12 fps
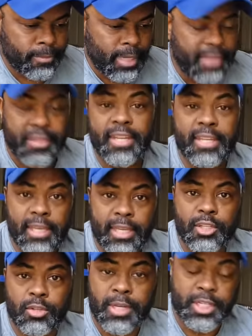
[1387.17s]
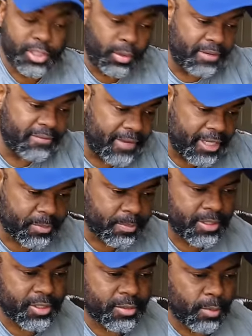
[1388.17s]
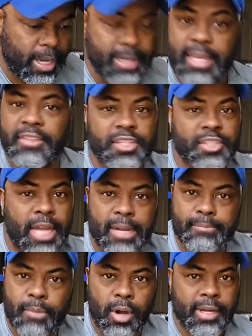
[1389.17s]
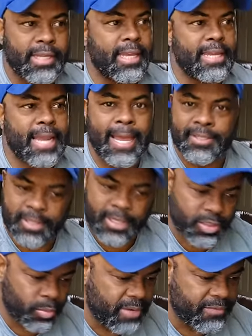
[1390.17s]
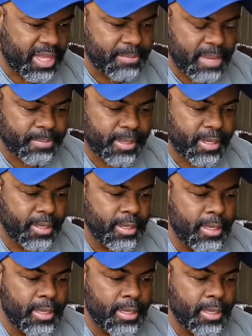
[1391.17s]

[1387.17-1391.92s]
And then increase your investments, right, in the stock market, in assets, whatever they may be.